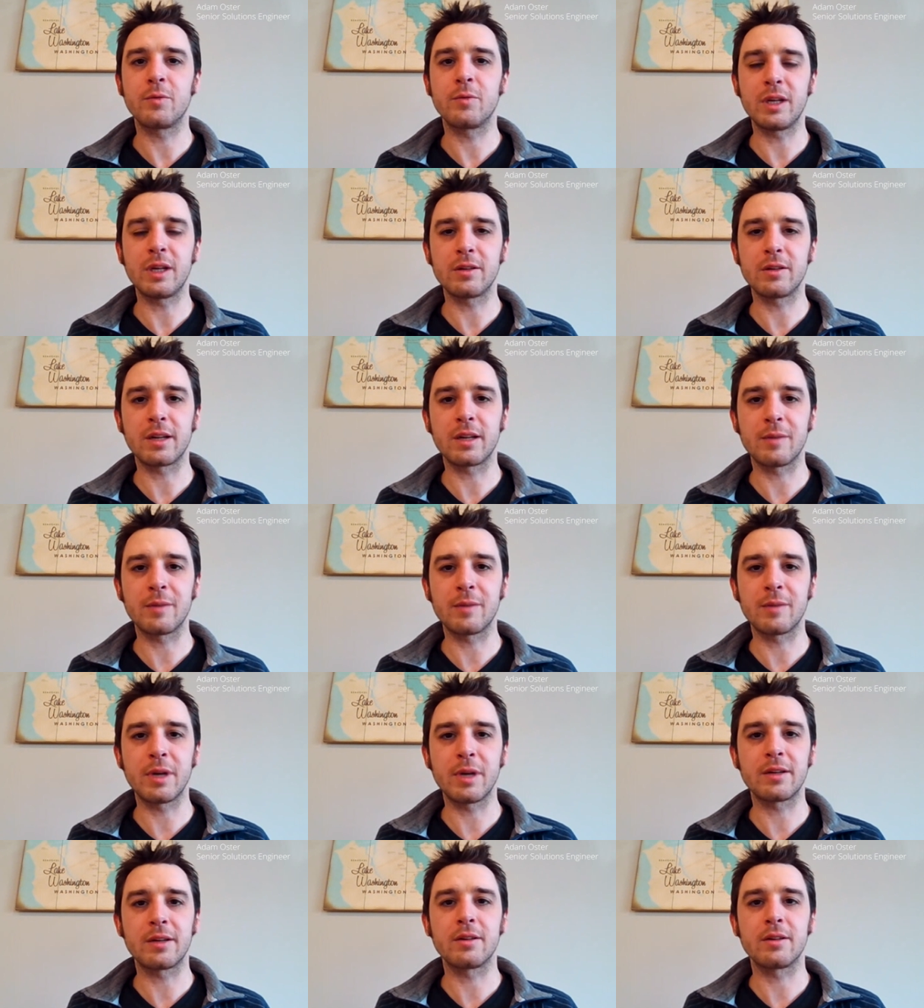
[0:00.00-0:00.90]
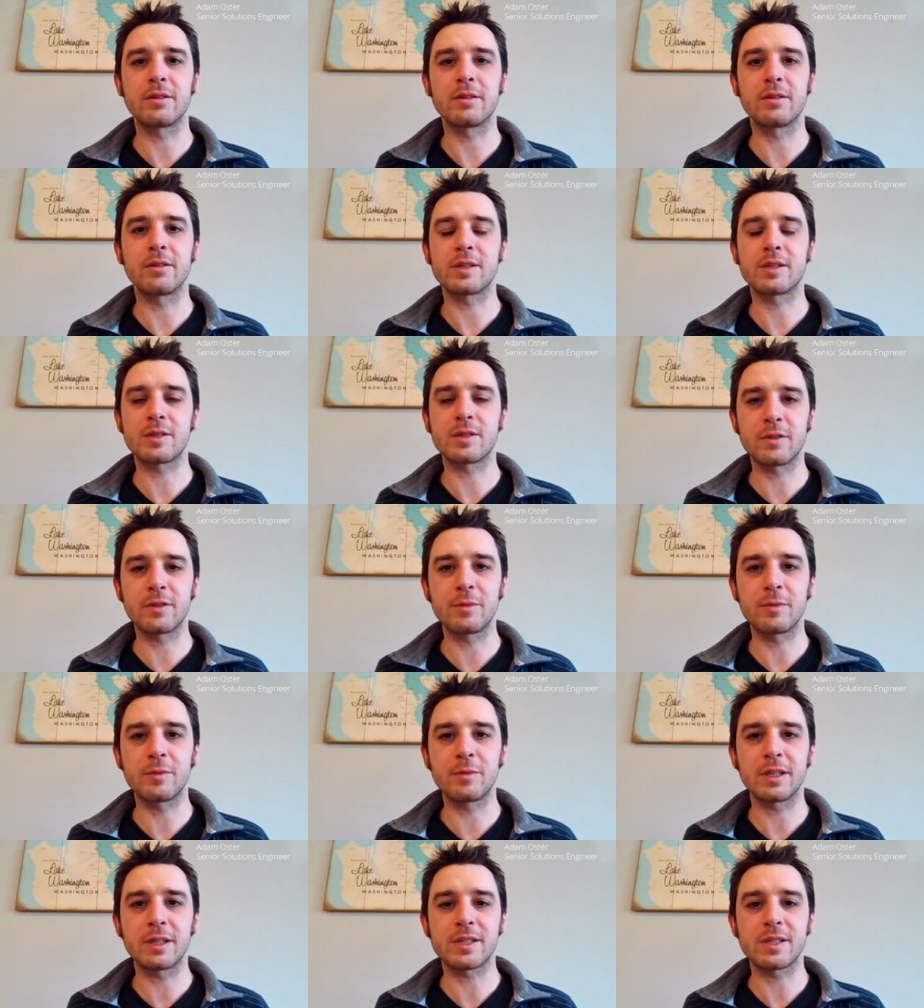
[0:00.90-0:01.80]
We here at Kymeta are
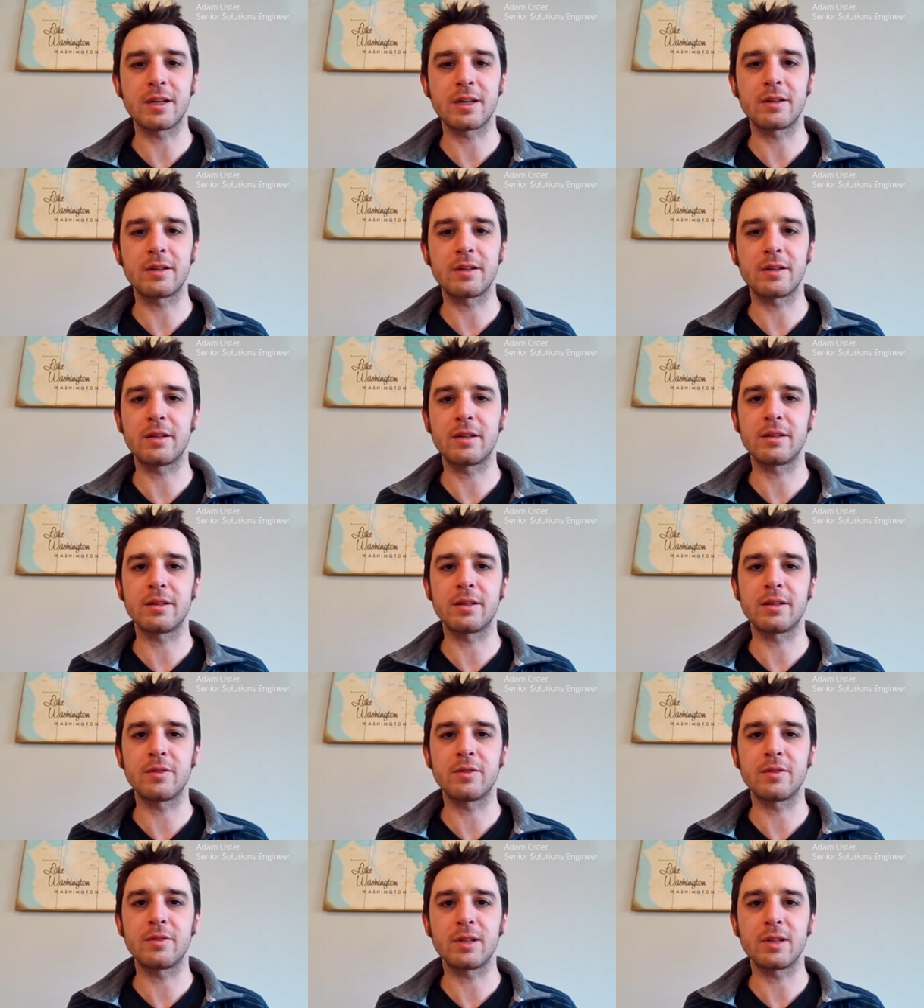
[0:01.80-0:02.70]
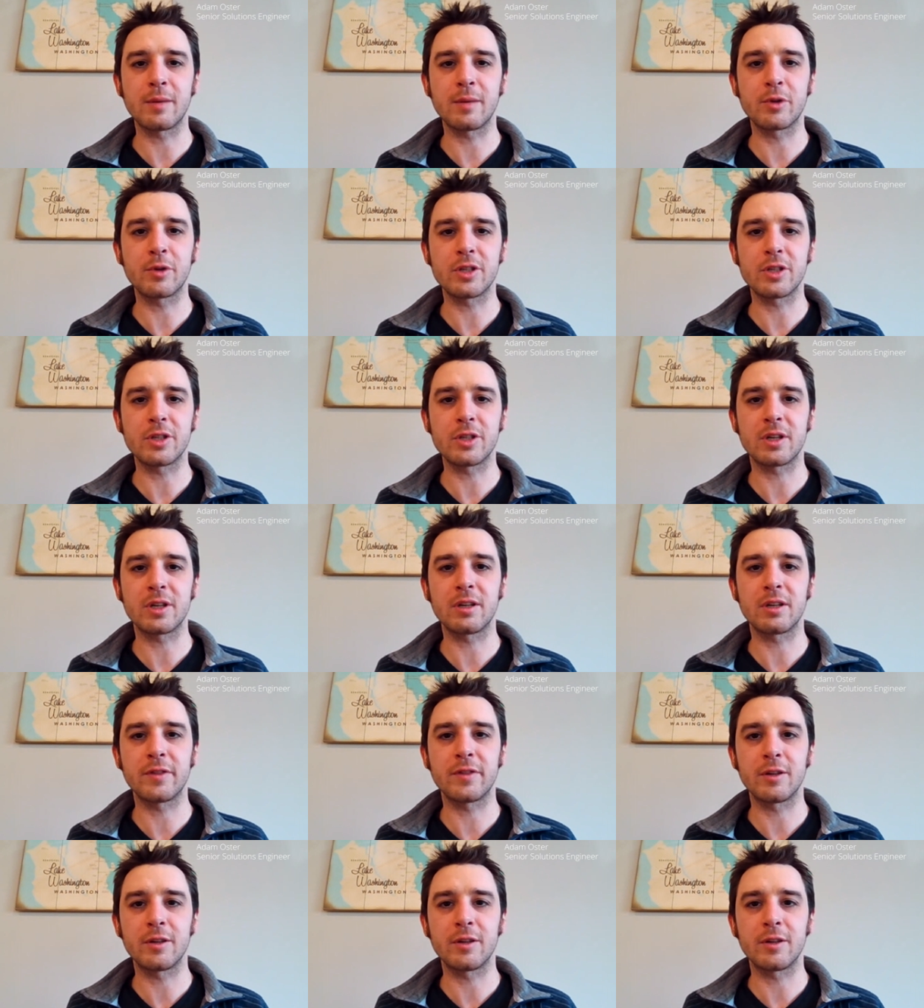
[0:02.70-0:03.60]
extremely excited to continue collaboration
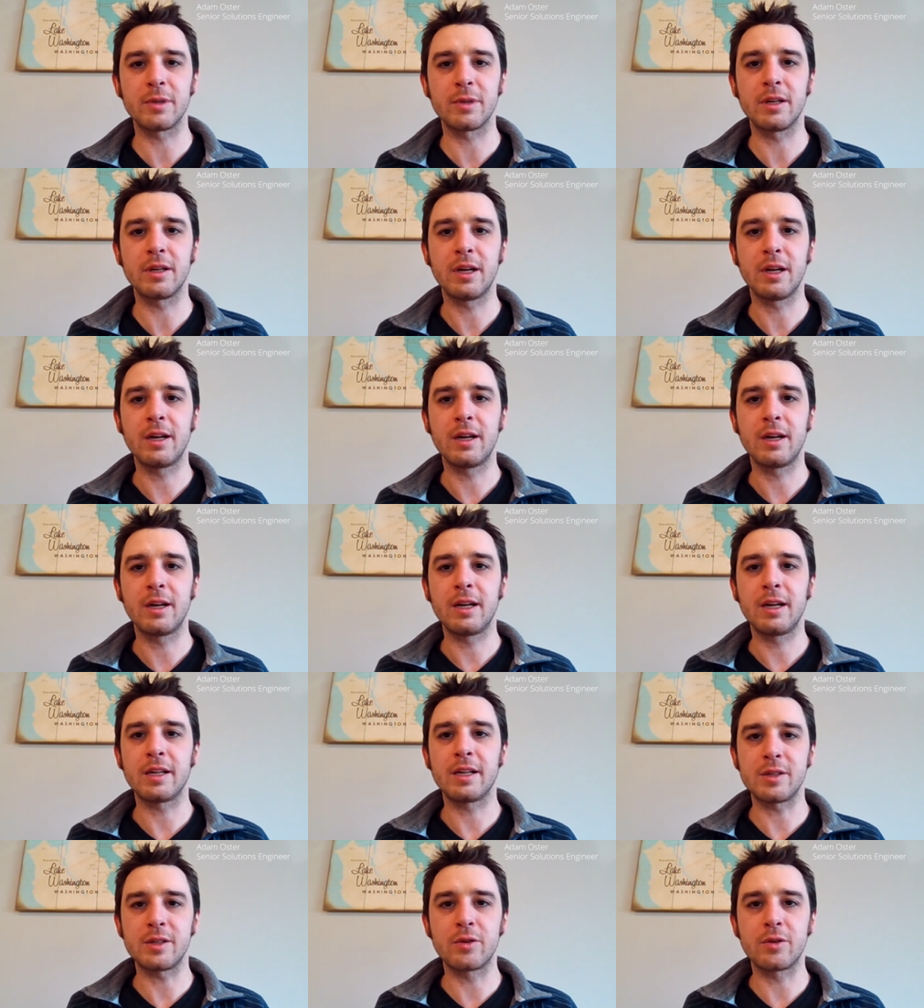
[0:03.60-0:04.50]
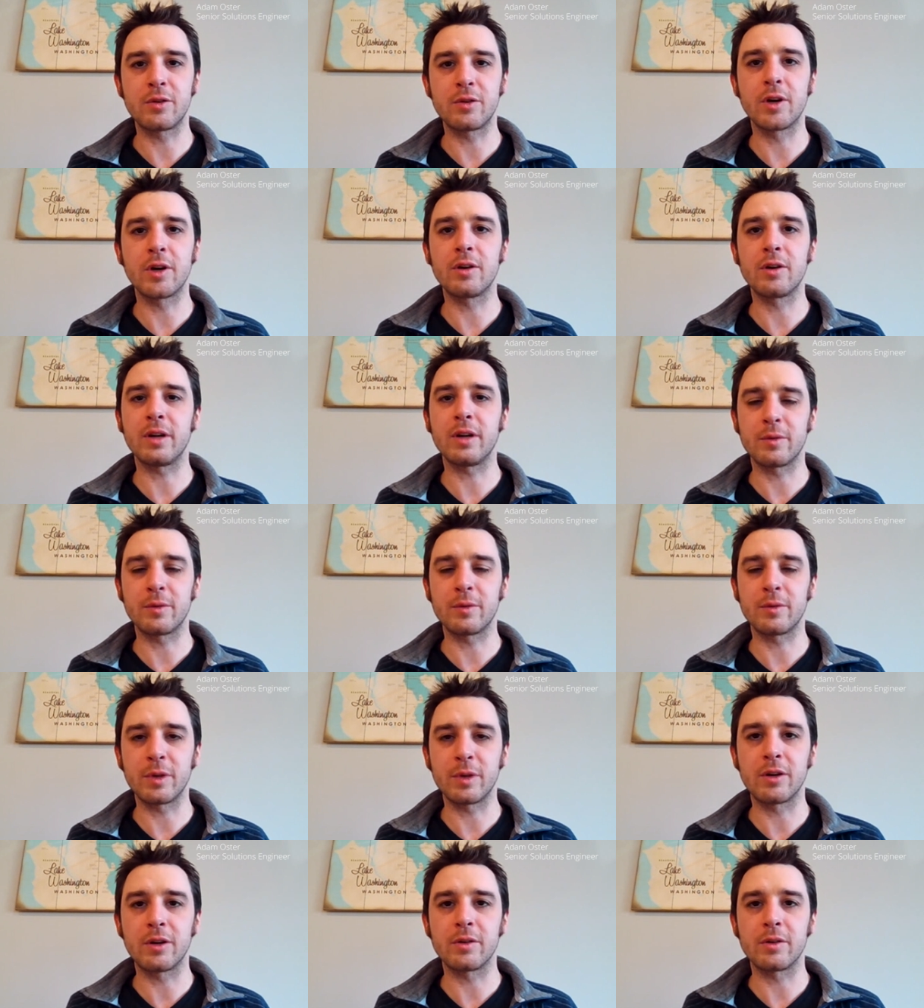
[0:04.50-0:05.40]
and development as you grow
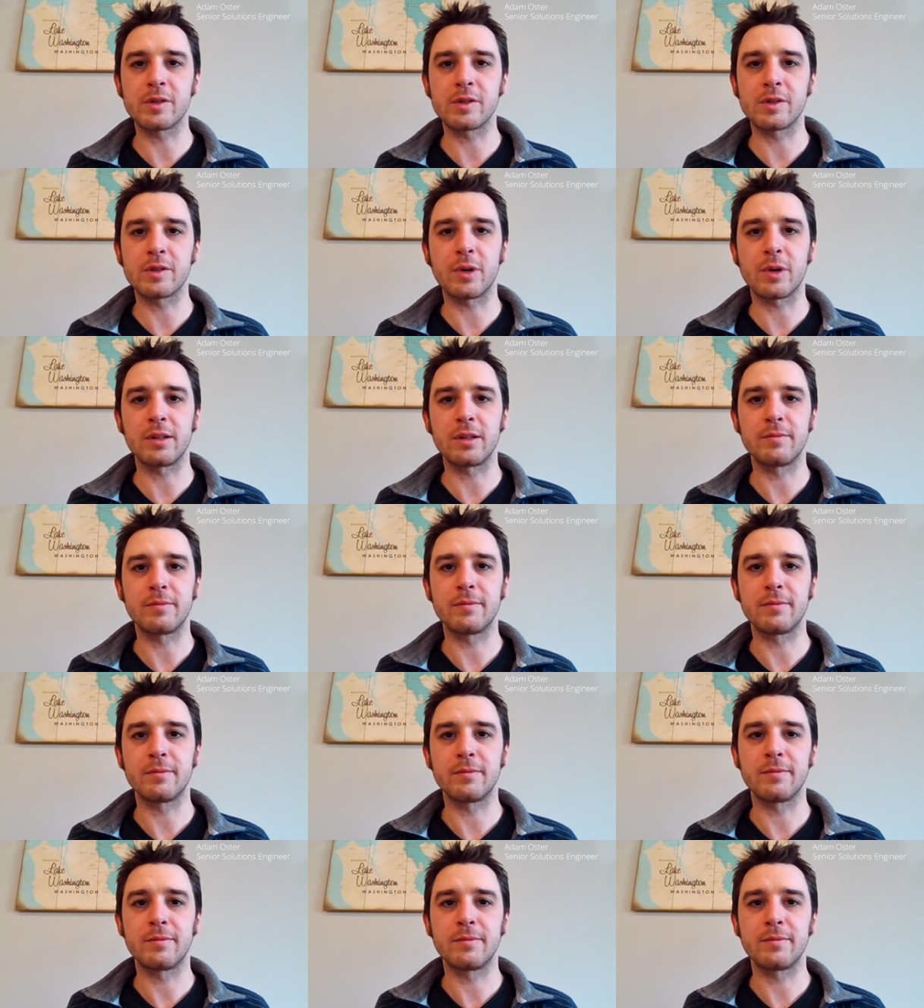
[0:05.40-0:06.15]
and we grow as well.